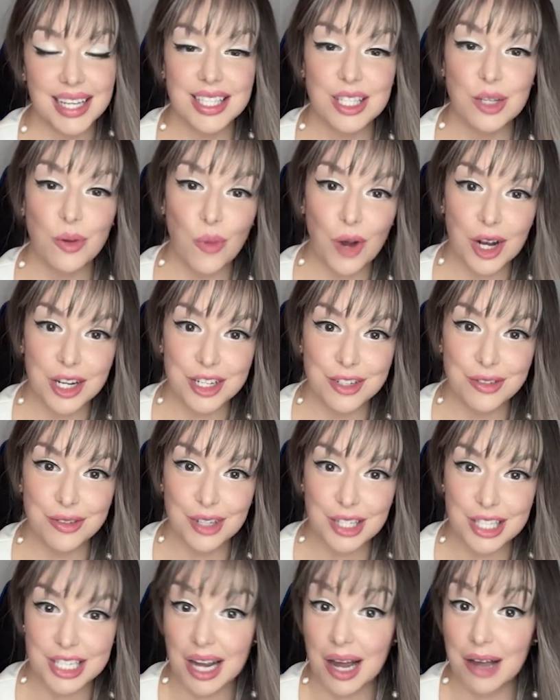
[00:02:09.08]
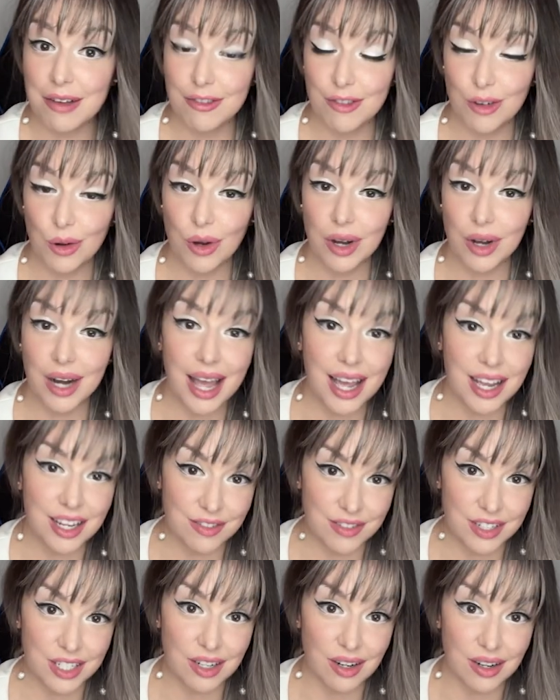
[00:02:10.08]
It's a wonderful time for
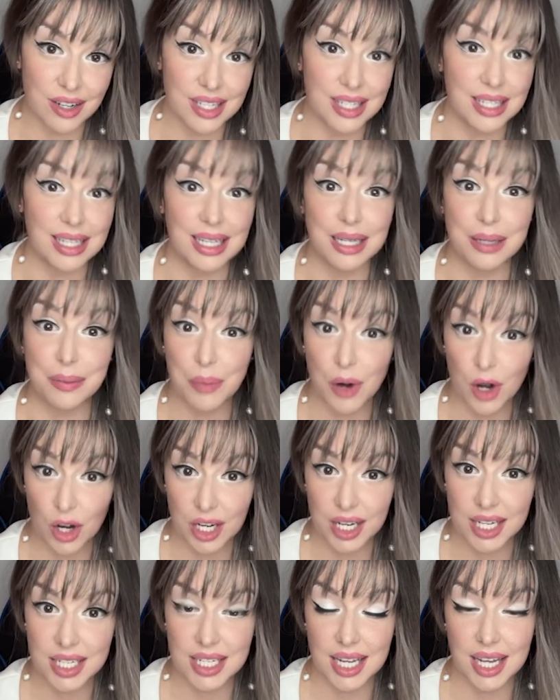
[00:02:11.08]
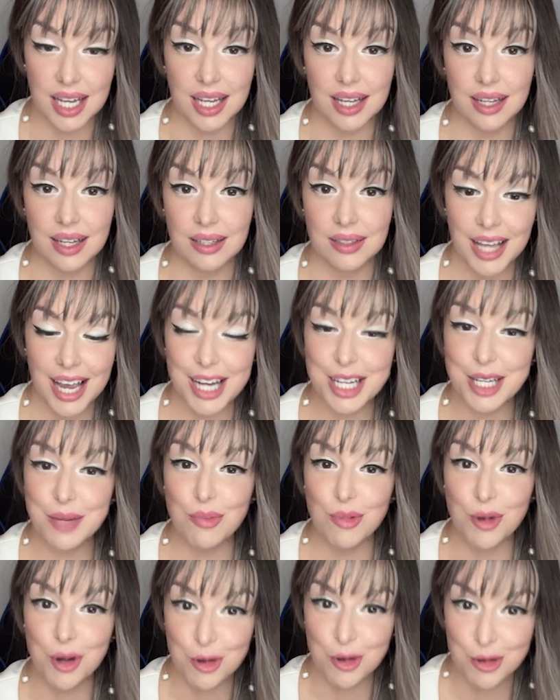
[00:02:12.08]
advertising, marketing, any
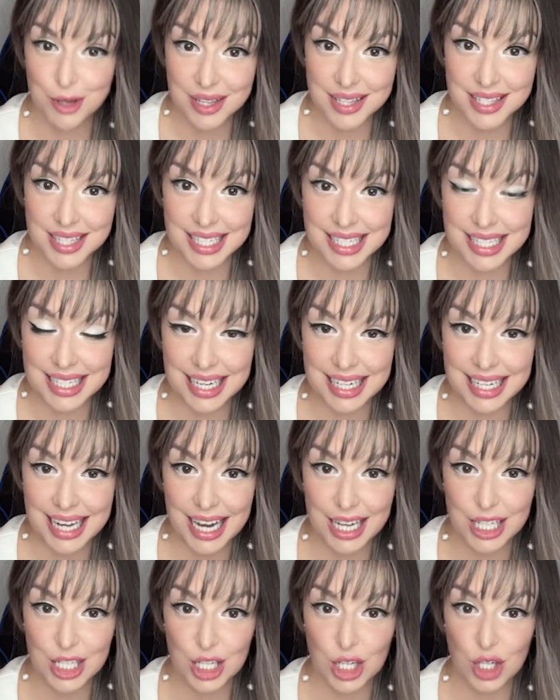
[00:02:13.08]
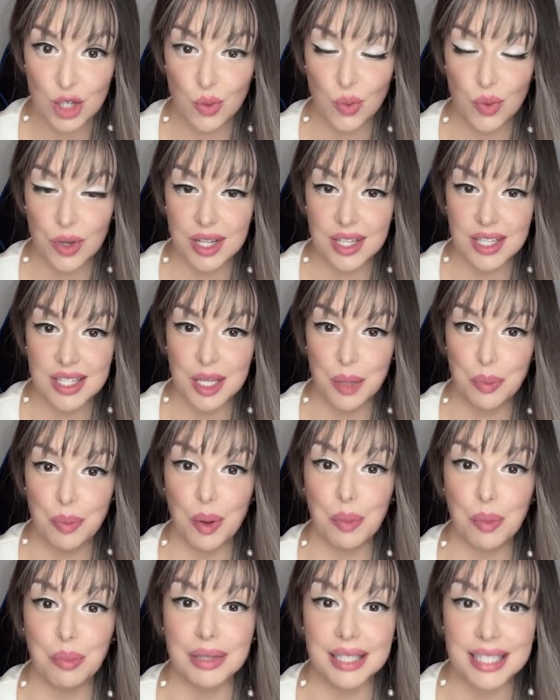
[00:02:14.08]
processes connected with the
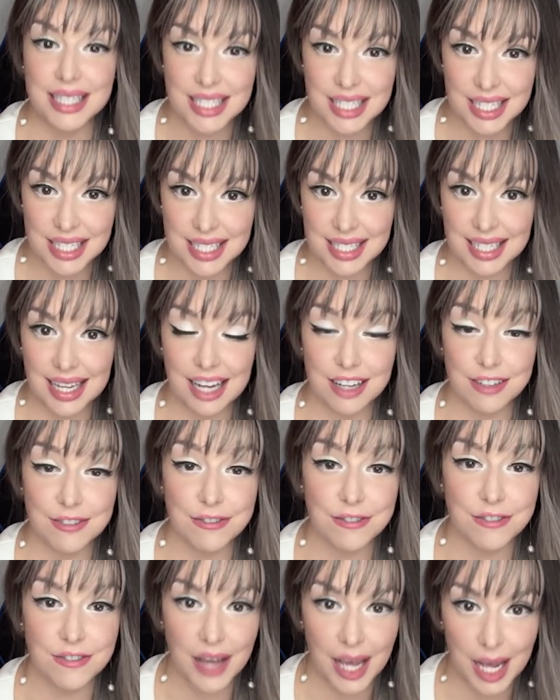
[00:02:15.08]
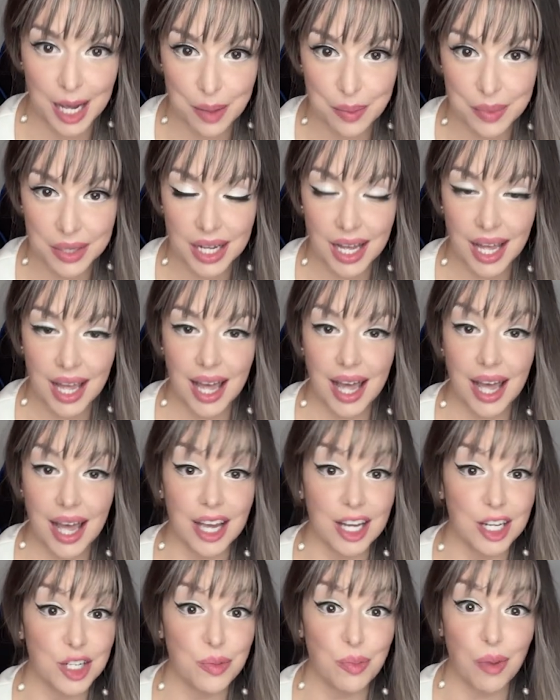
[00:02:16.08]
publicity and fame,
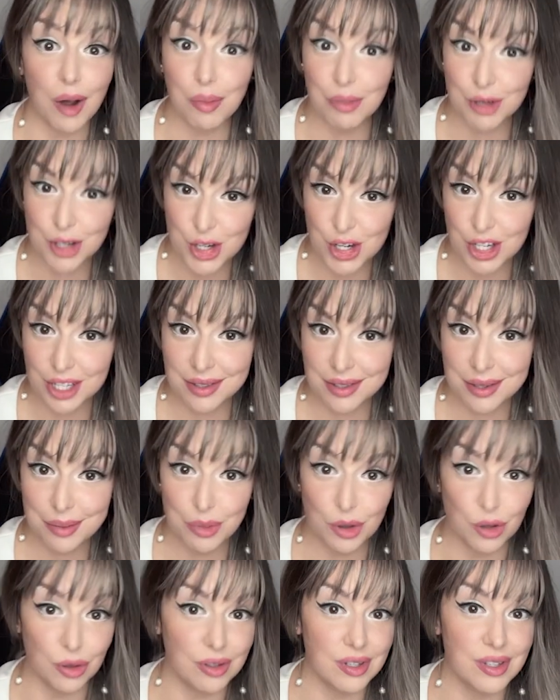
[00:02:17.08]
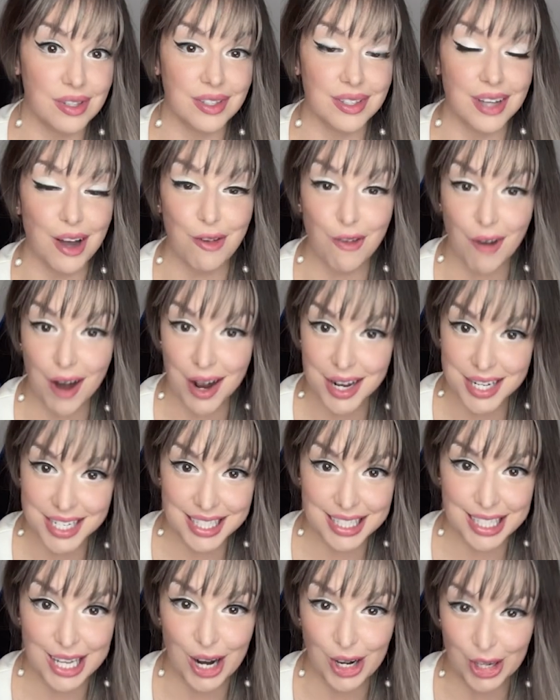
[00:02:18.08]
and publishing the books,
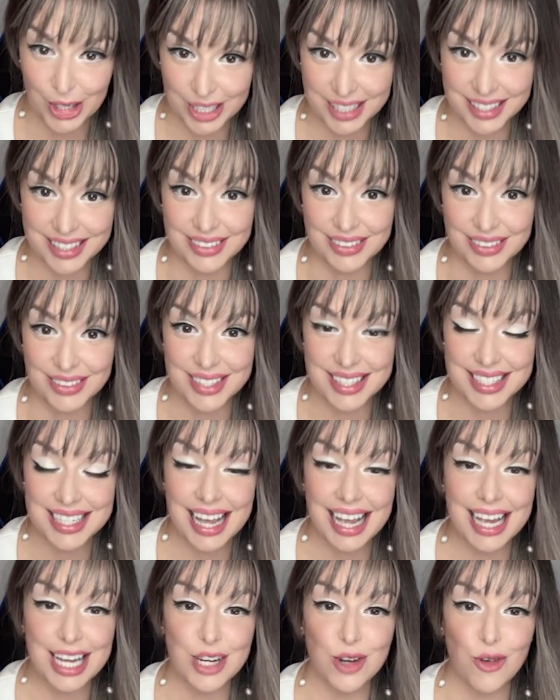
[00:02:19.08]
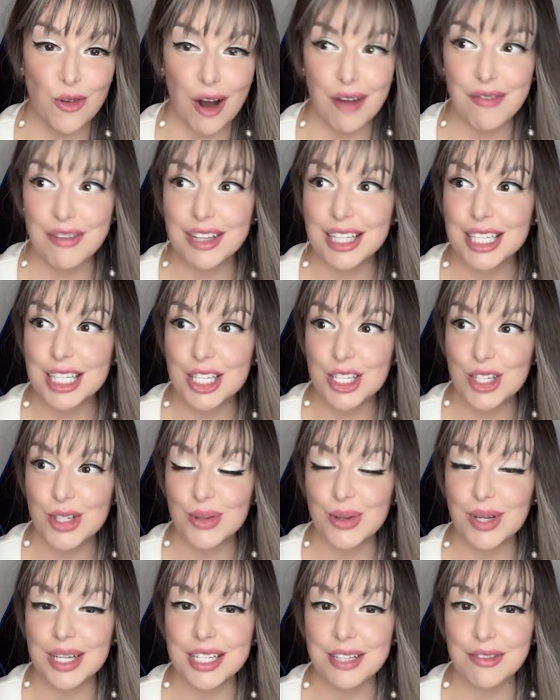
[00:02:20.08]
writing the articles, traveling
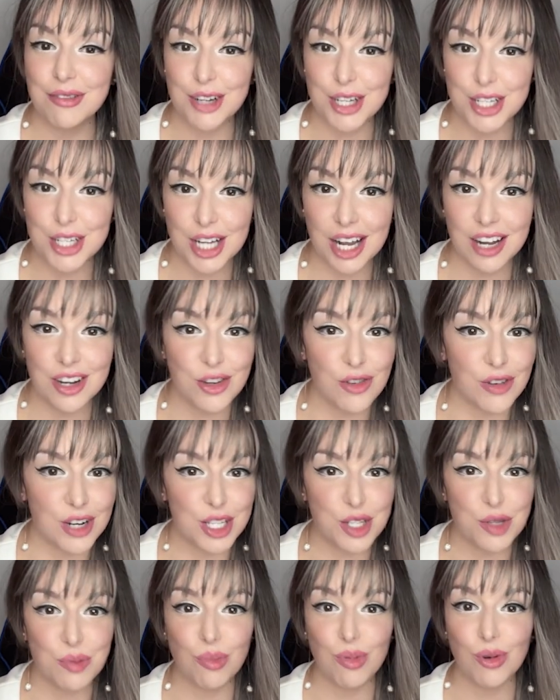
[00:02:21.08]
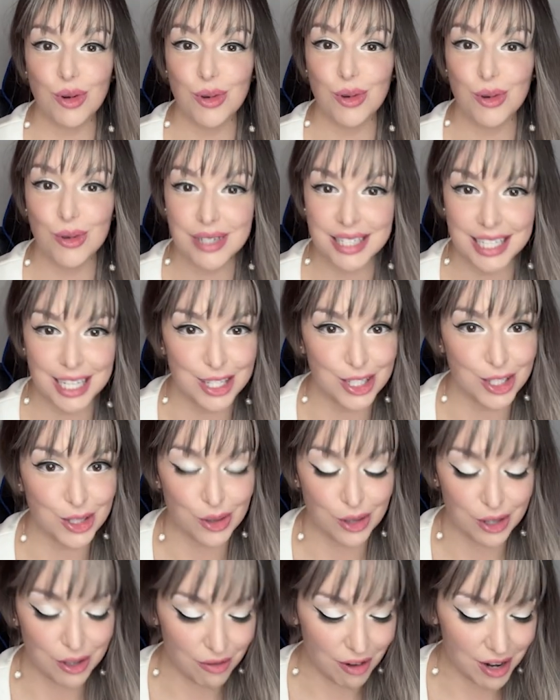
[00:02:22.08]
to different countries, broadening
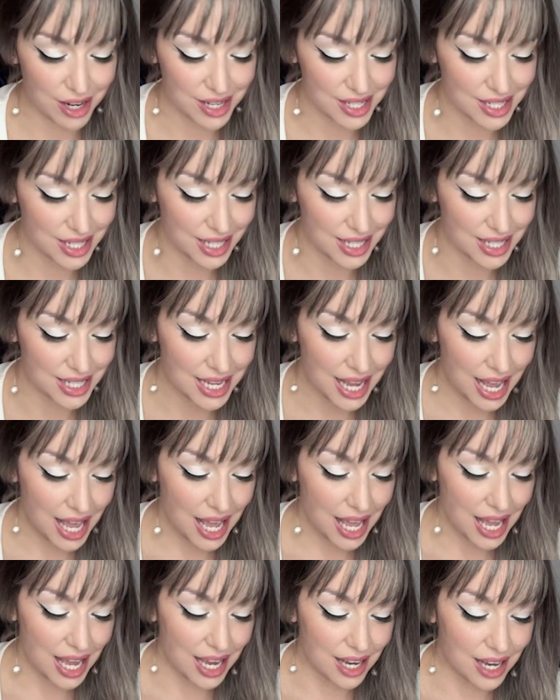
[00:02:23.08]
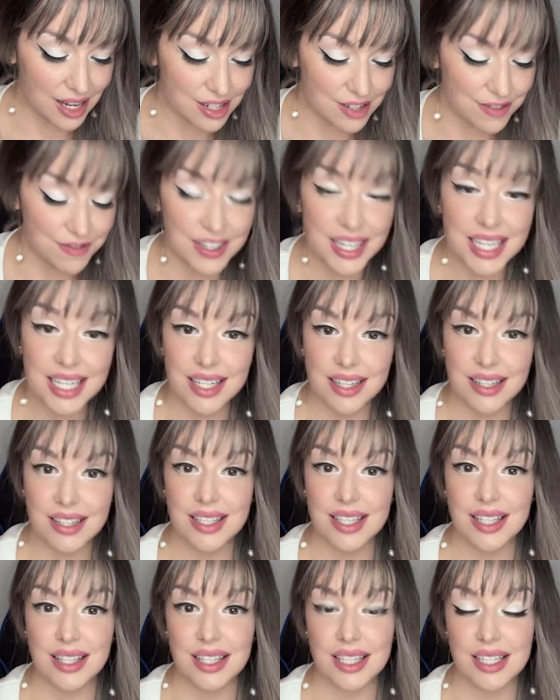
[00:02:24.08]
your horizons. And
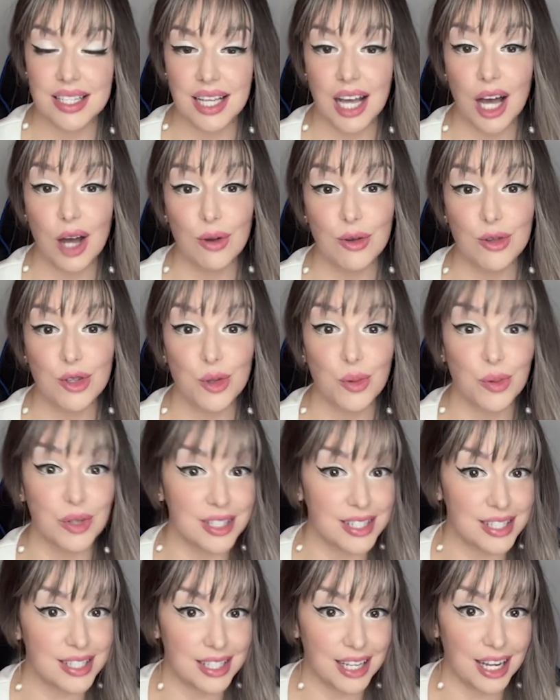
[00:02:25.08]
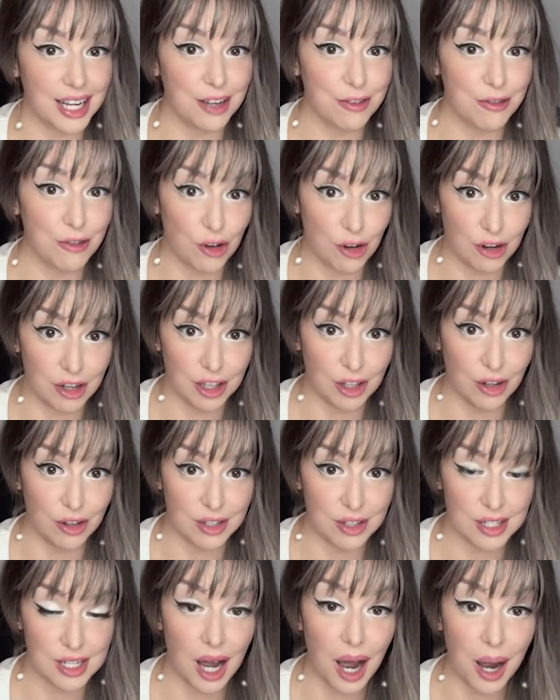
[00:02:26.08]
Venus in this house will stay for a
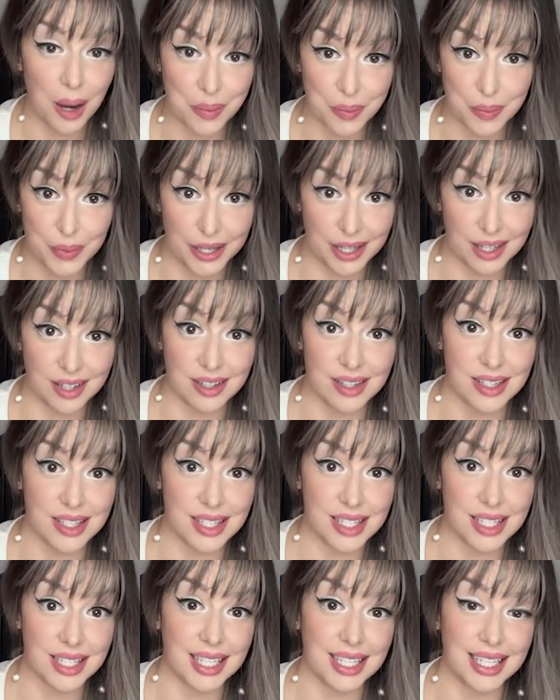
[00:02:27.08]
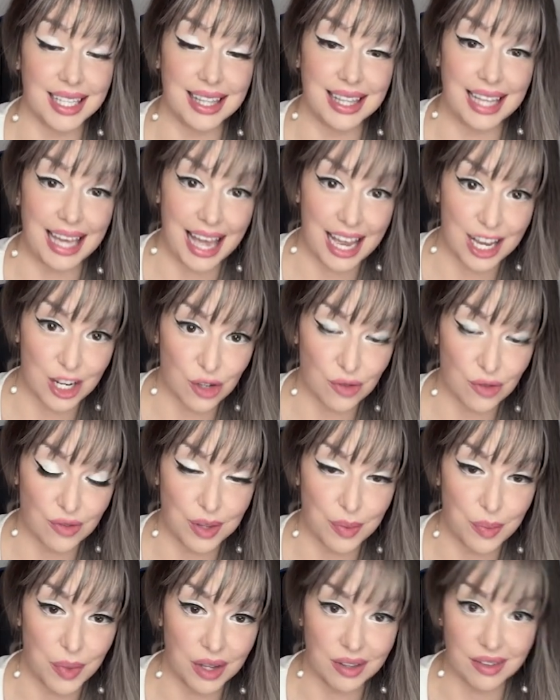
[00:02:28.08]
long time because in the end of
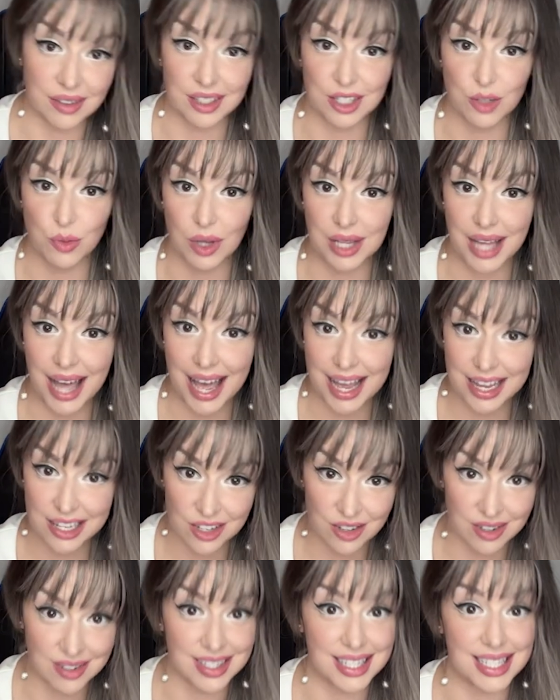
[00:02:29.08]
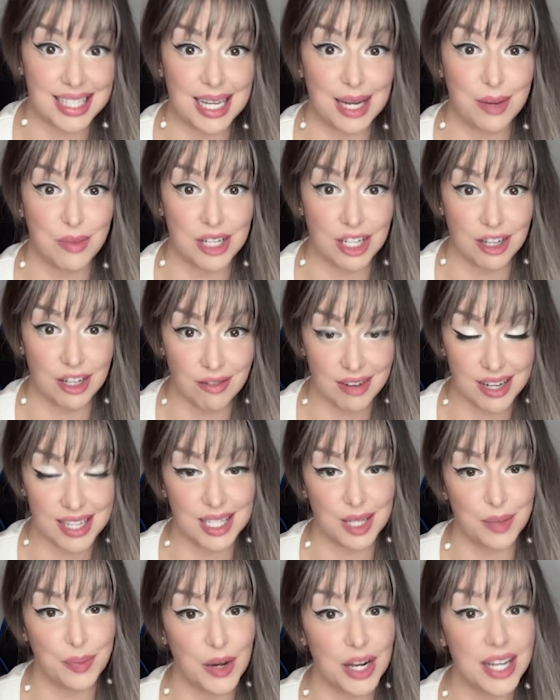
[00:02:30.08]
the month it will enter the same degrees
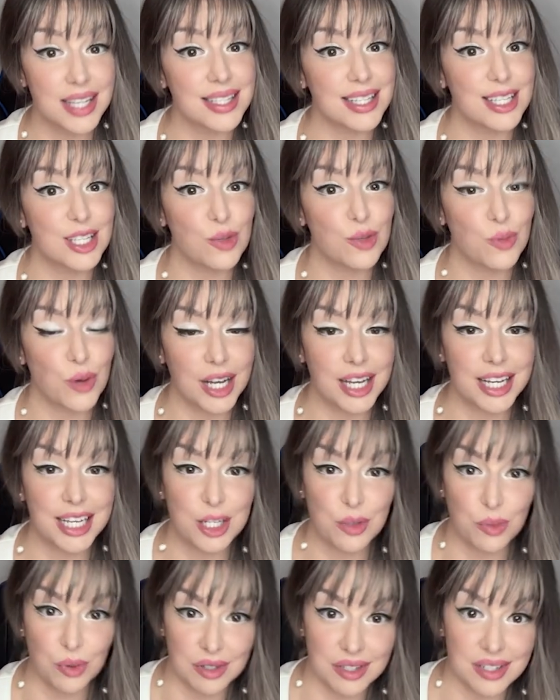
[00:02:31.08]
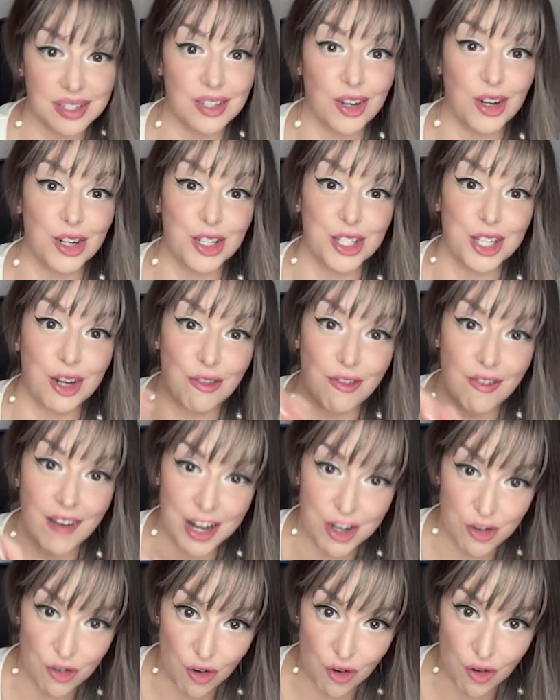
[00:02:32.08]
in Pisces, where it will start the
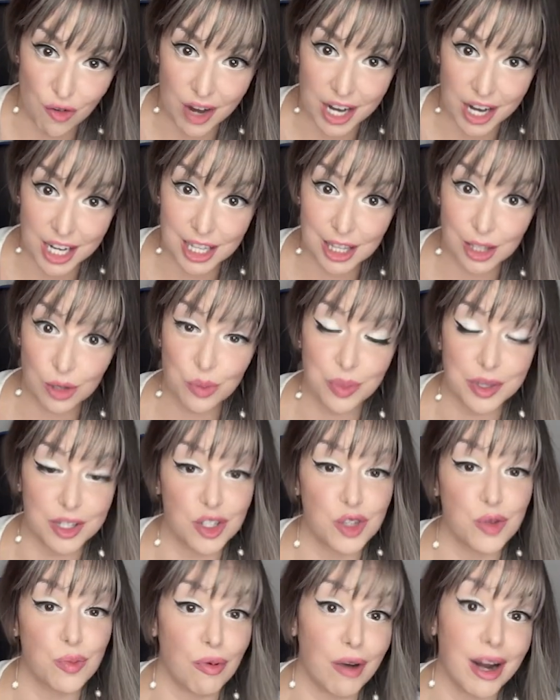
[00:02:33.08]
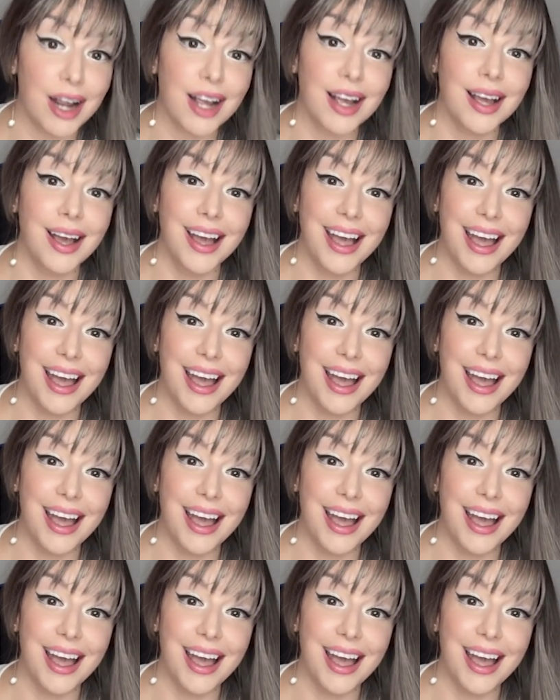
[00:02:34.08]
retrograde loop in spring.